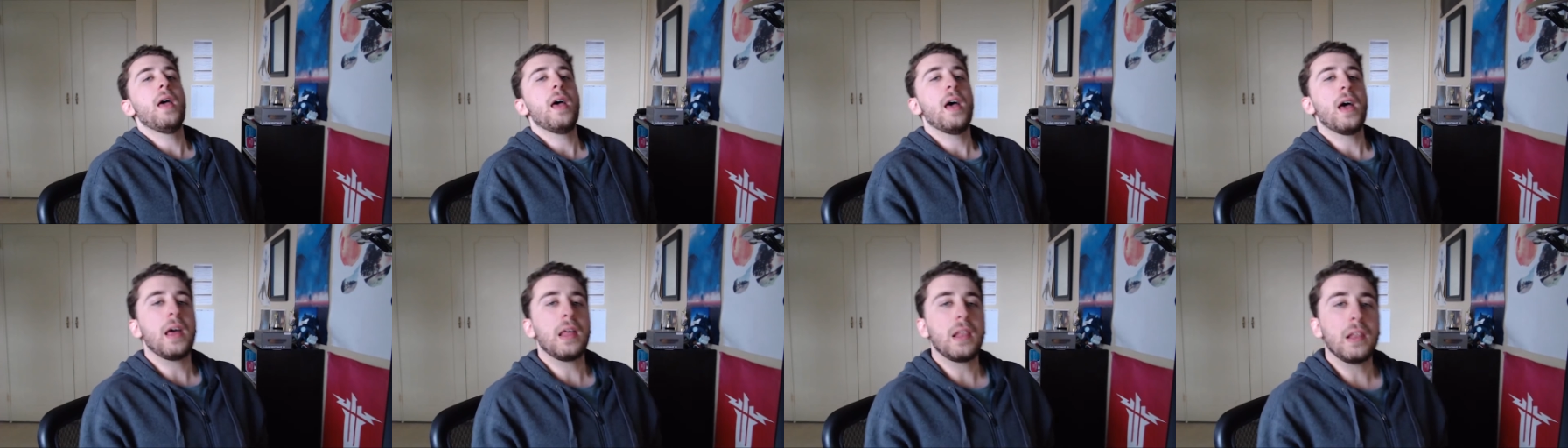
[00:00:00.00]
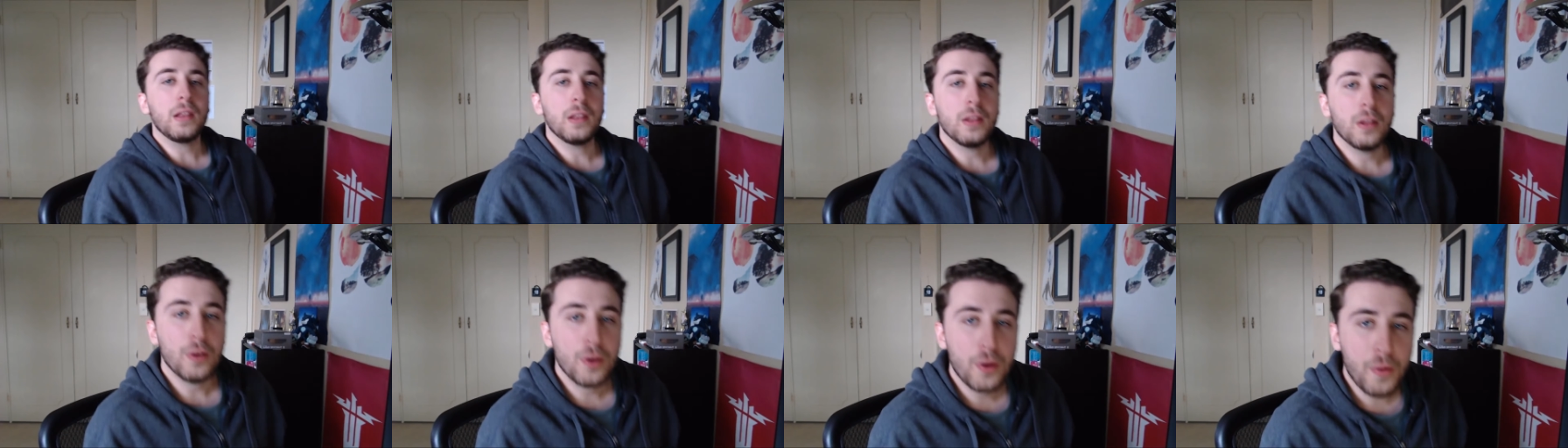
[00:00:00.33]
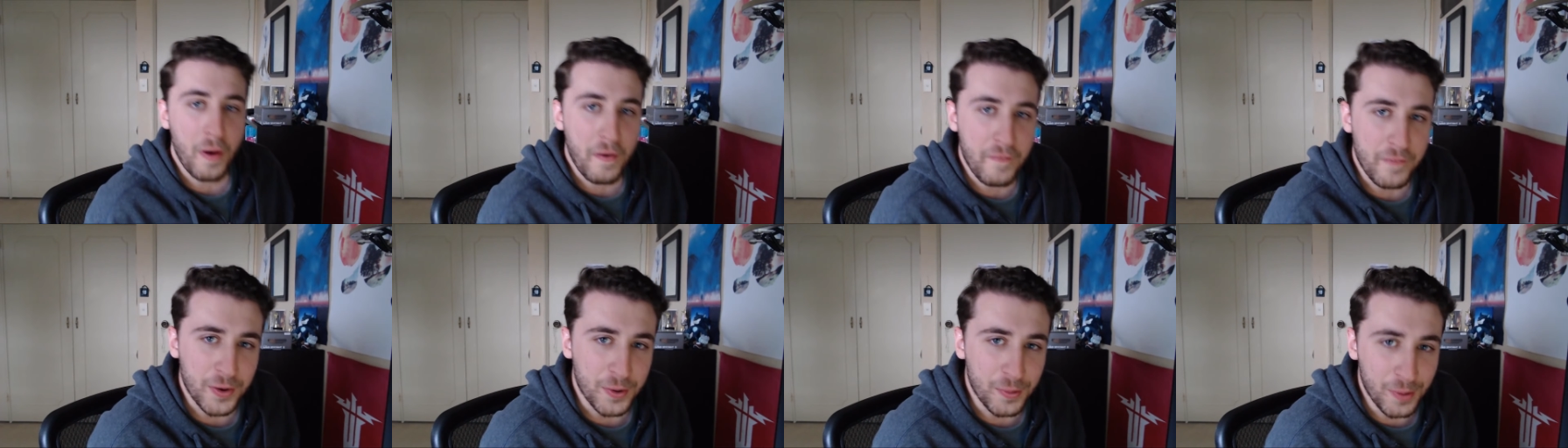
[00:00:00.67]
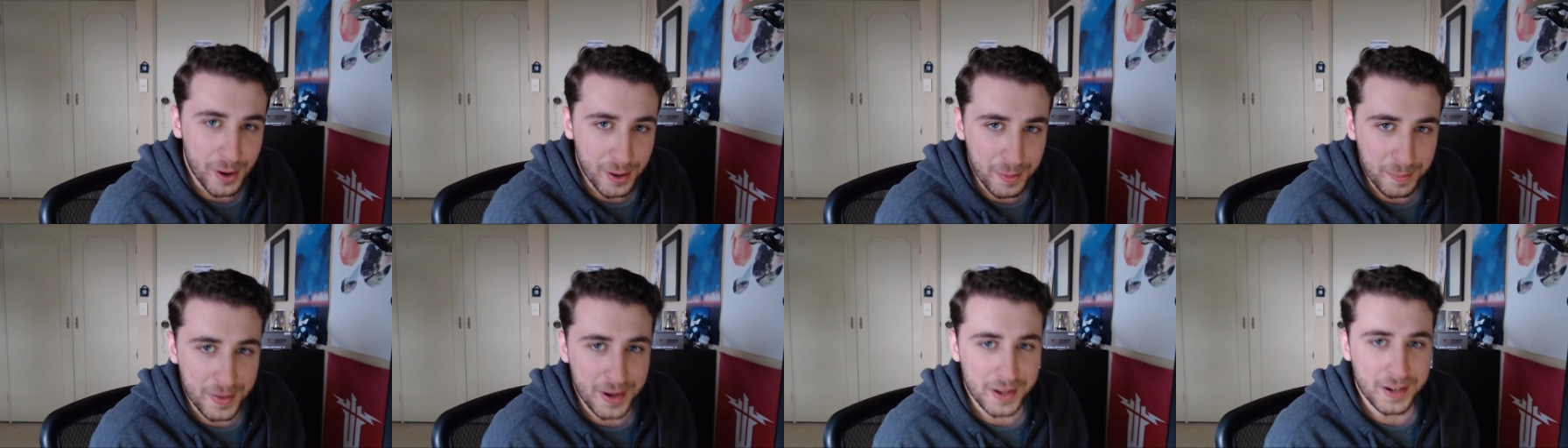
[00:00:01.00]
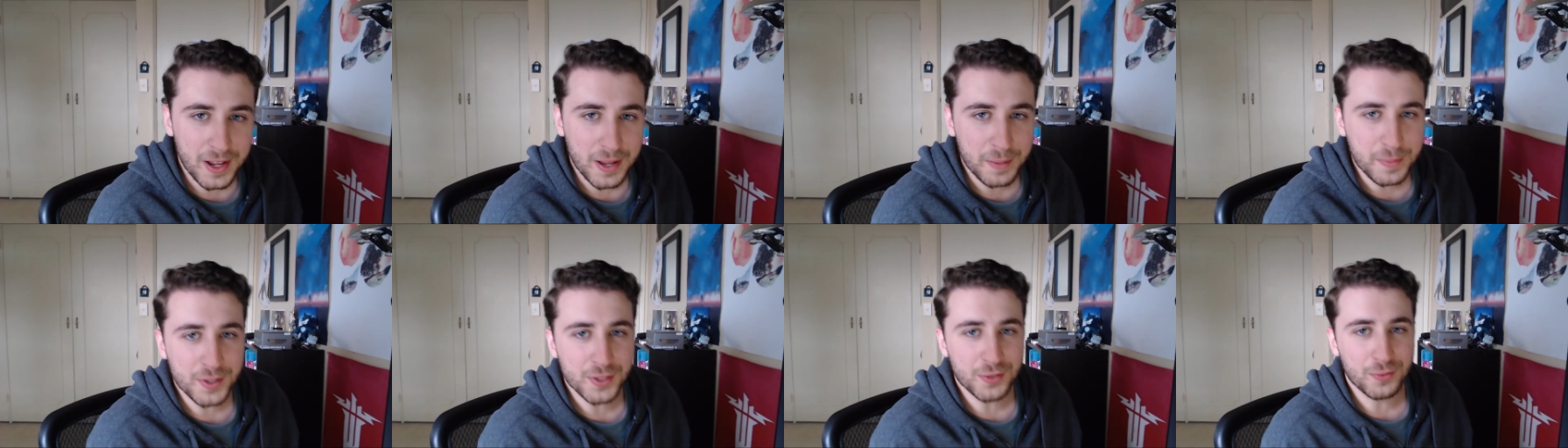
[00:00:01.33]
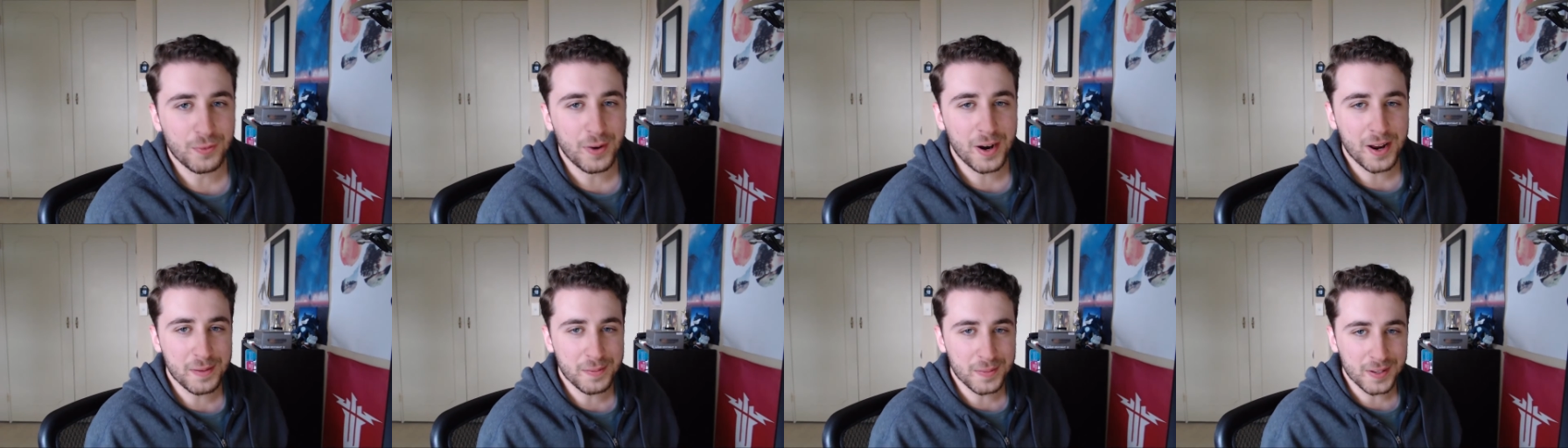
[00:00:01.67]
Hello everyone, my name is
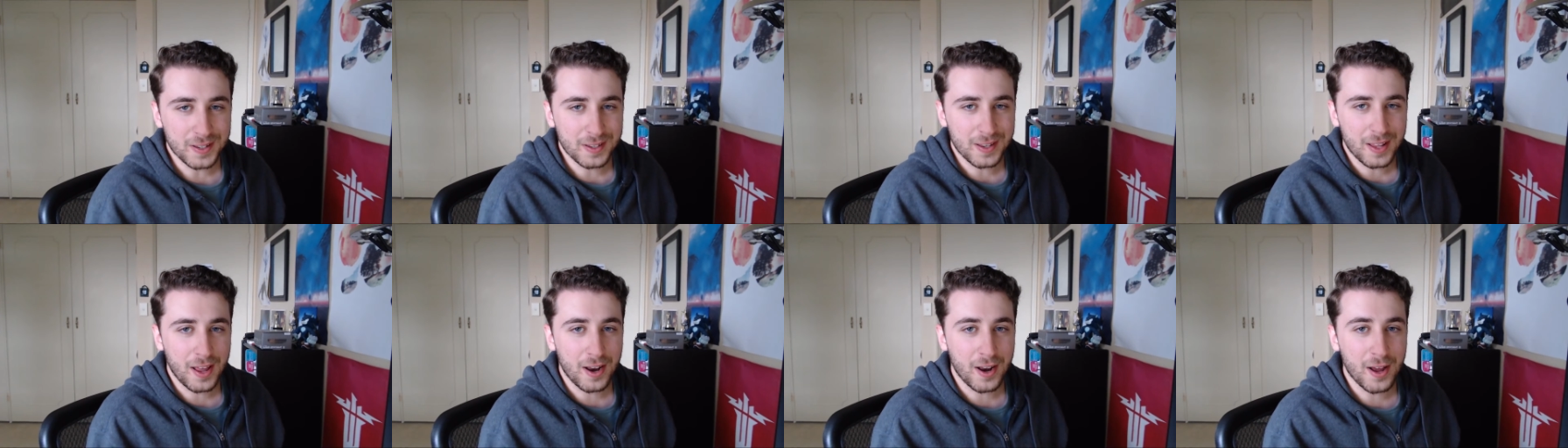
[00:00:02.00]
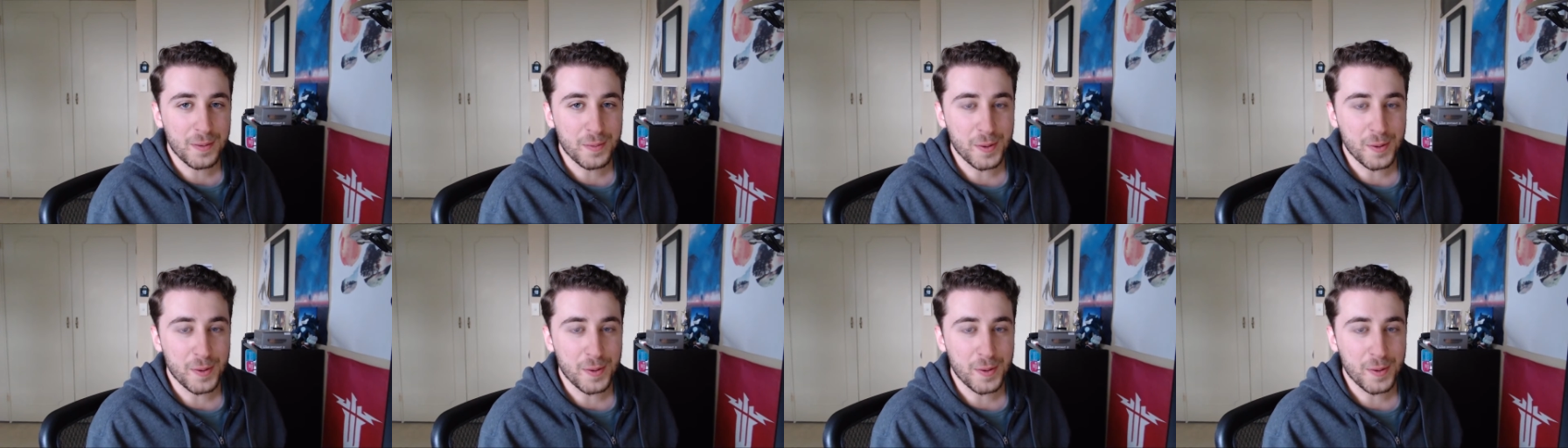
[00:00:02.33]
Raymond, and I'm